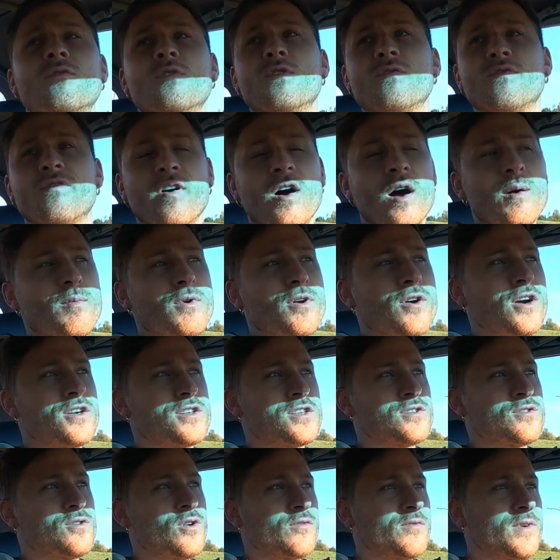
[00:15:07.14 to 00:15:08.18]
roof on because
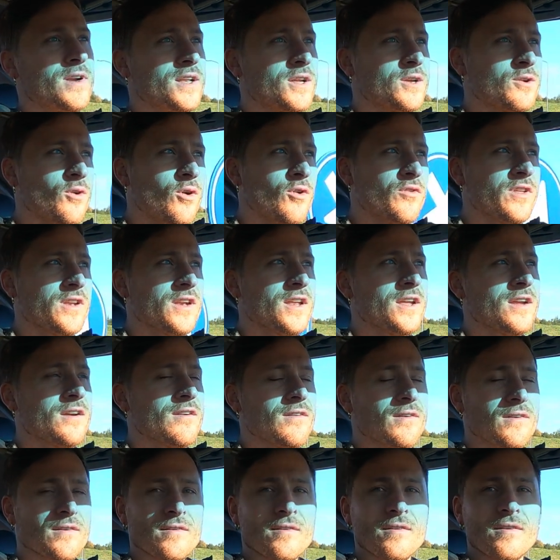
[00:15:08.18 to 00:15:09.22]
it's already cold in here.
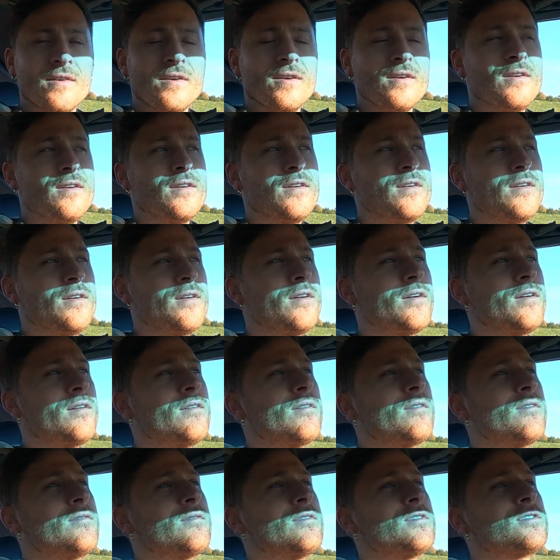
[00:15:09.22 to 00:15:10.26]

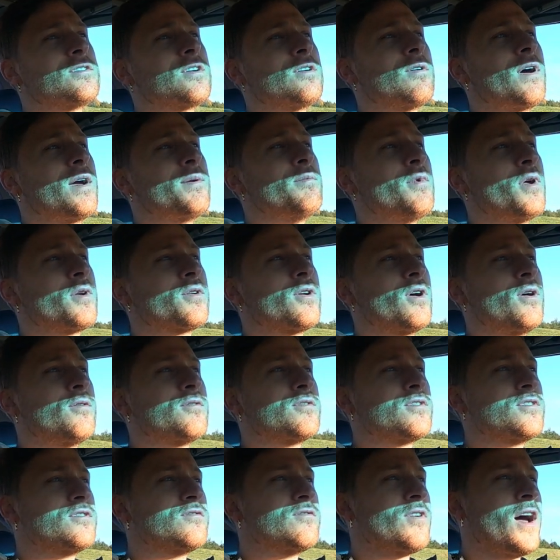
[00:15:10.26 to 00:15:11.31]
So I'm not going
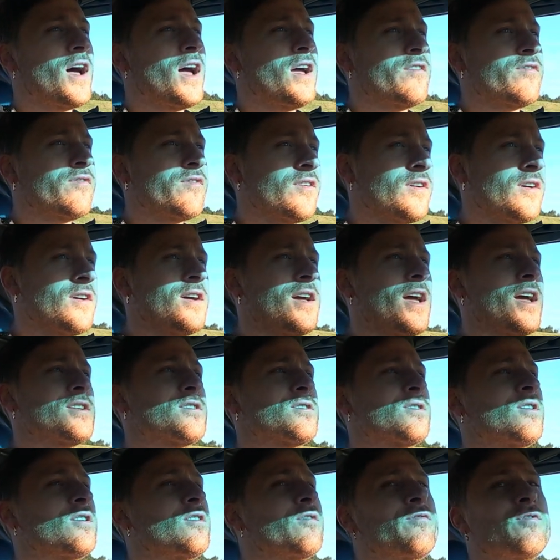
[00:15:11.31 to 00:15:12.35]
to drive as
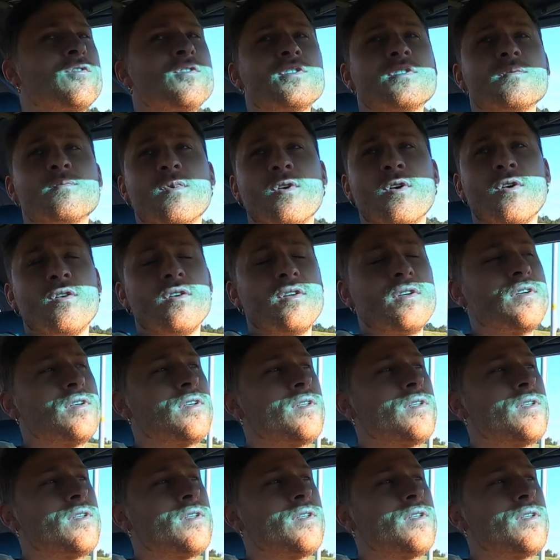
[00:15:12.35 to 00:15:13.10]
a convertible.